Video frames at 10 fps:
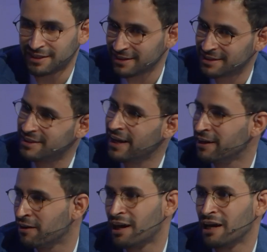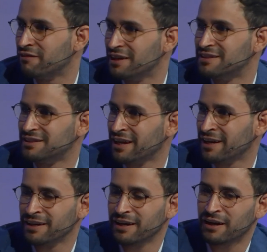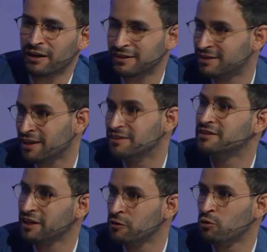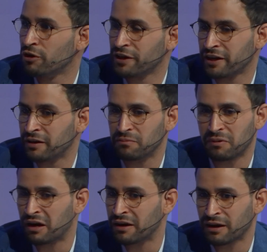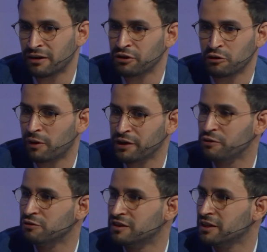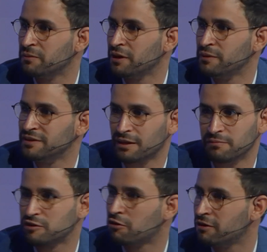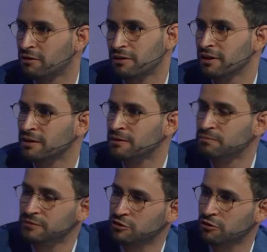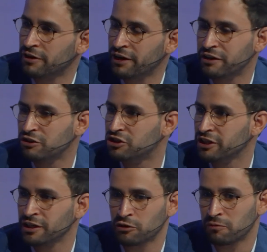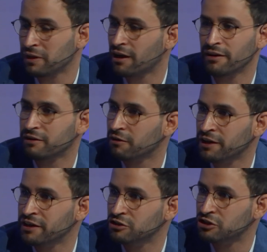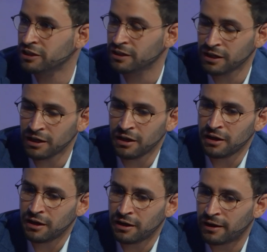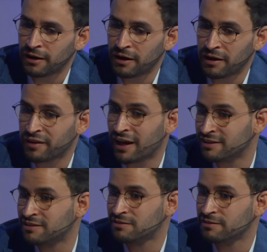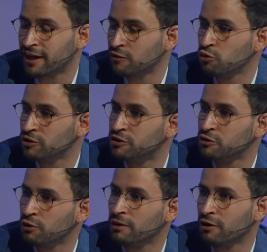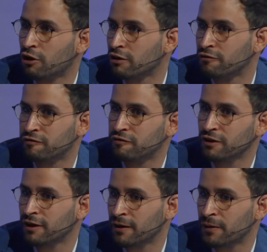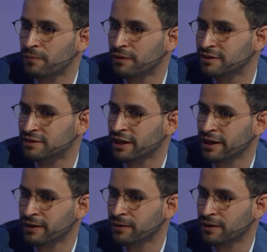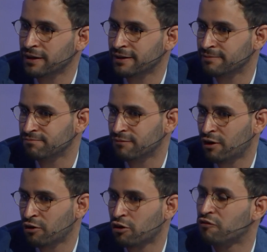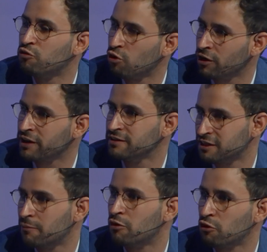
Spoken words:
stay alive, let's say, and stay working by using maybe some solar energy or mechanical energy, and that would do a lot of let's say a lot of work in terms of